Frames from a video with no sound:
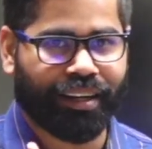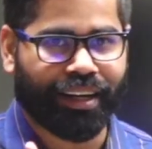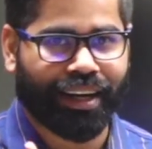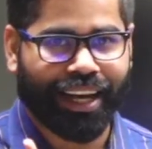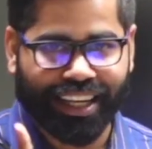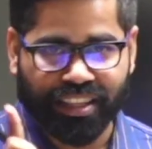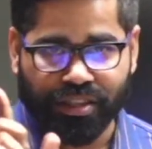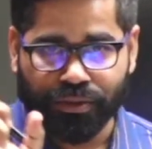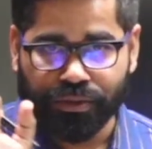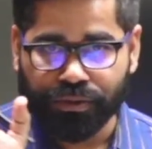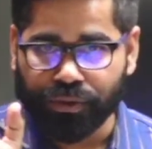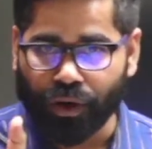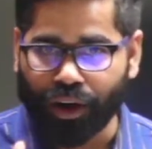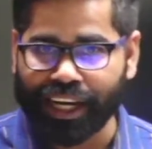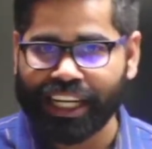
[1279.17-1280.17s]
is
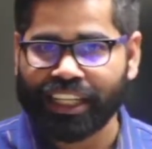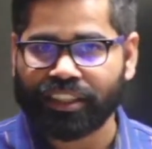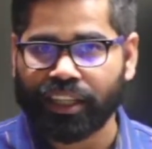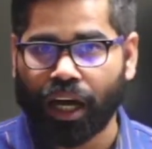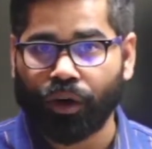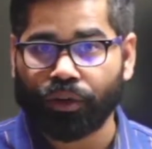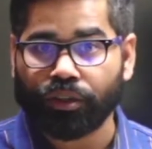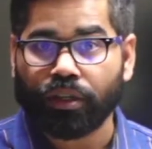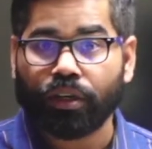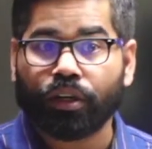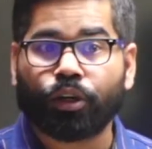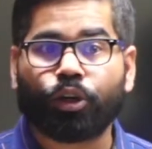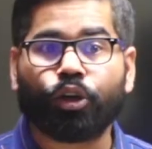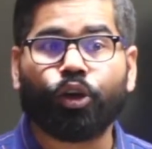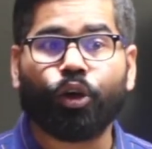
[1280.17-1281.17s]
falling down
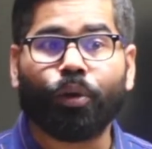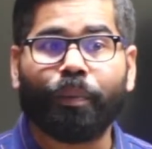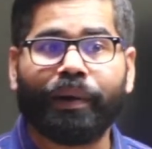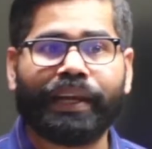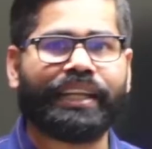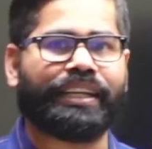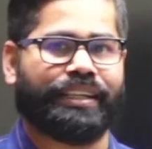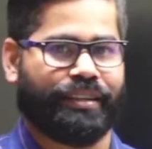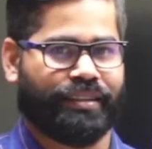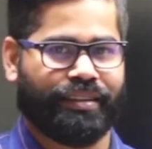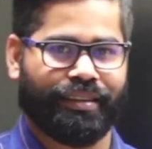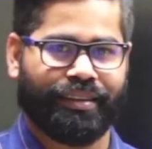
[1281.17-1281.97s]
globally.